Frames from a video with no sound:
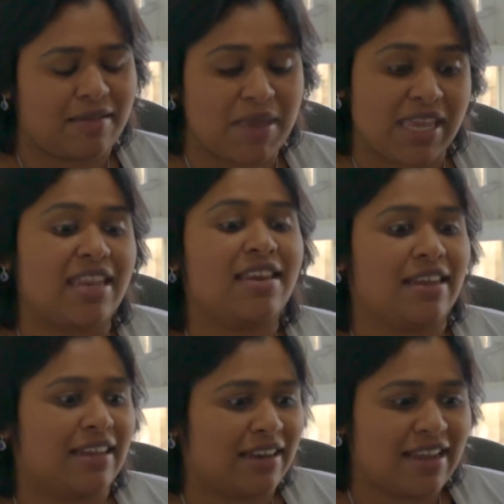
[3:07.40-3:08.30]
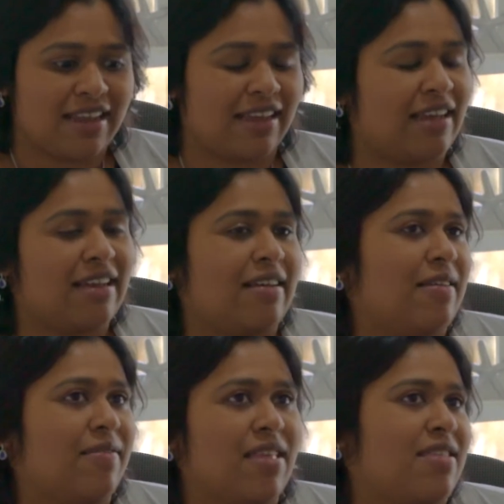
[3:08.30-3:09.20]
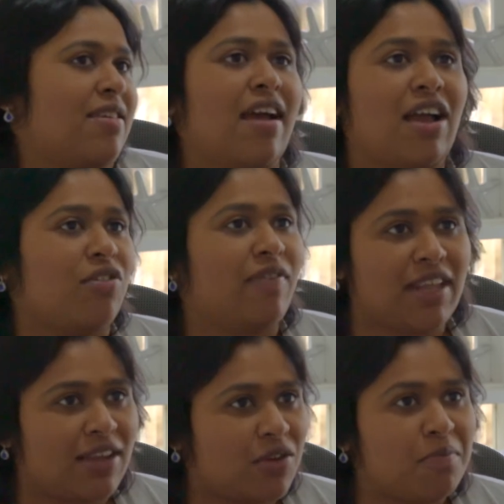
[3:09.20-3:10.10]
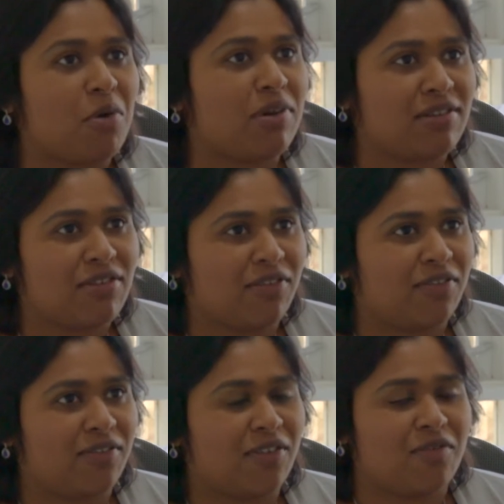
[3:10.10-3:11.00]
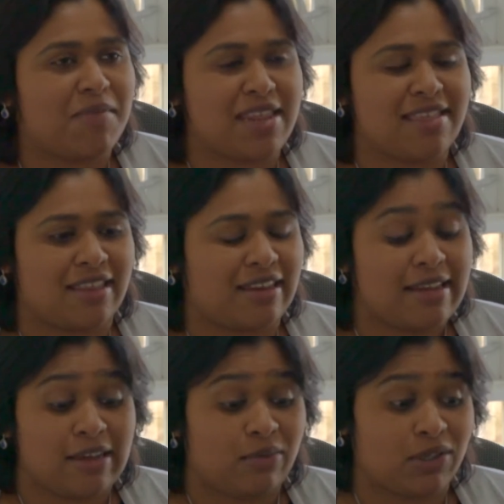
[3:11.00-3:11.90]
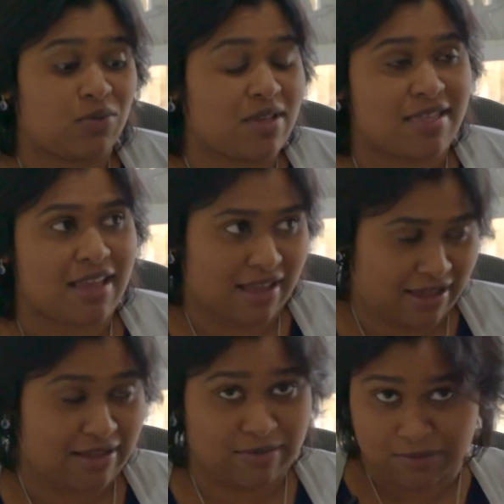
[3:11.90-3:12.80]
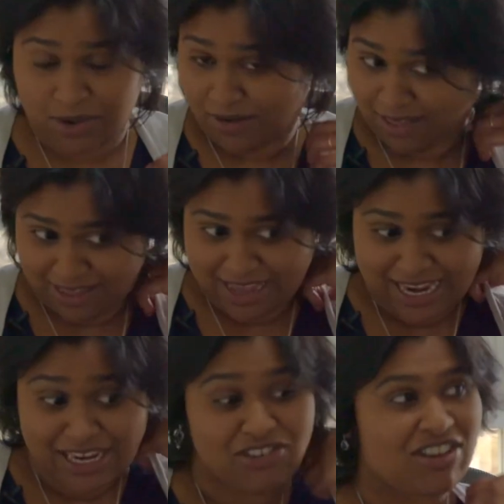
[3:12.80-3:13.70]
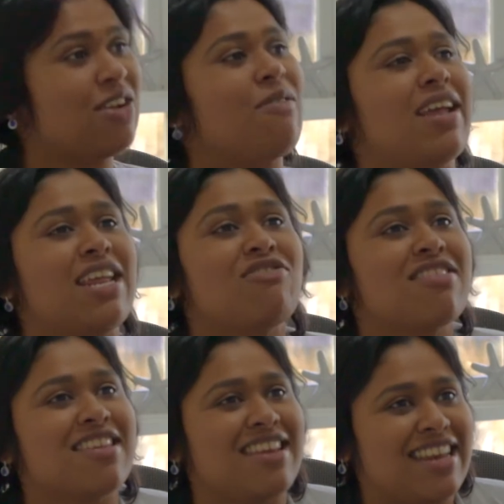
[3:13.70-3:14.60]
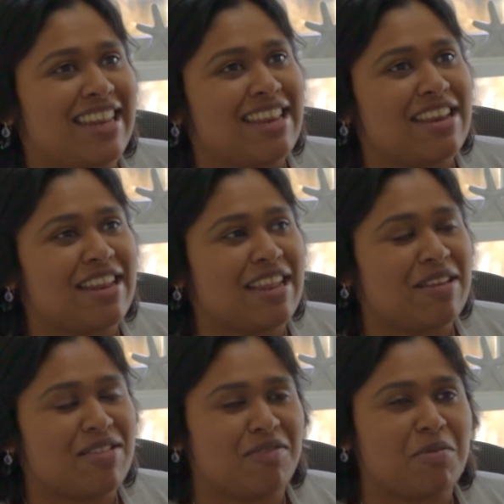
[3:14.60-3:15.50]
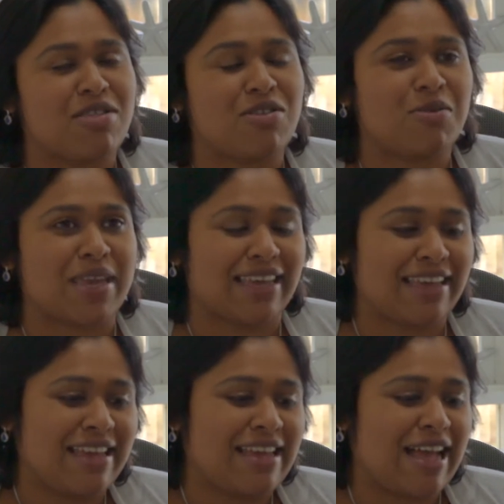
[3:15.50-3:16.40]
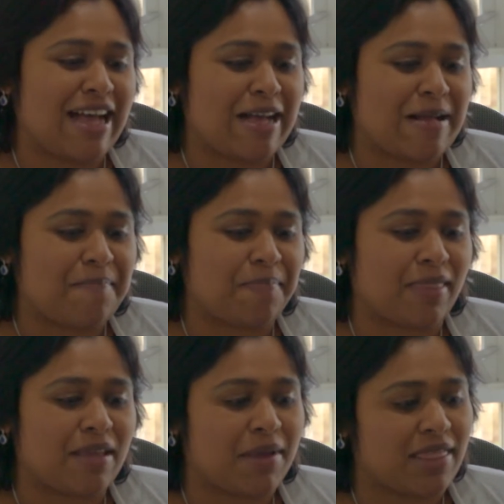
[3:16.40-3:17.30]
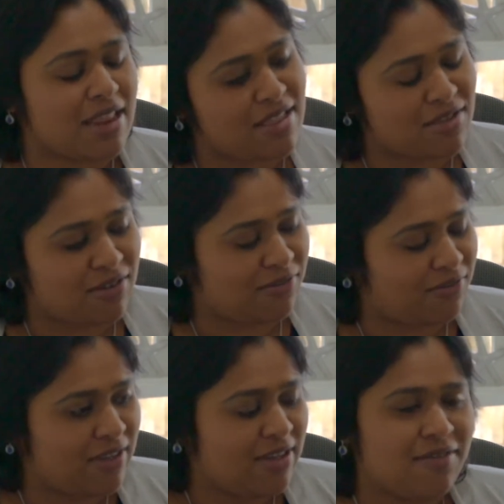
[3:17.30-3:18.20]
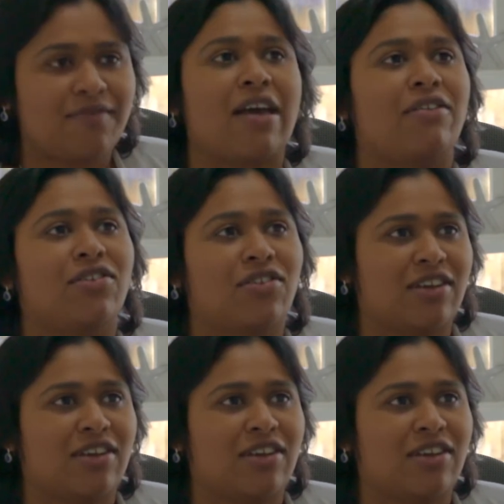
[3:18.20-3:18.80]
being Indian, there's an Ayurvedic component of medicine, which was what I was initially quite interested in sort of pursuing, but then sort of found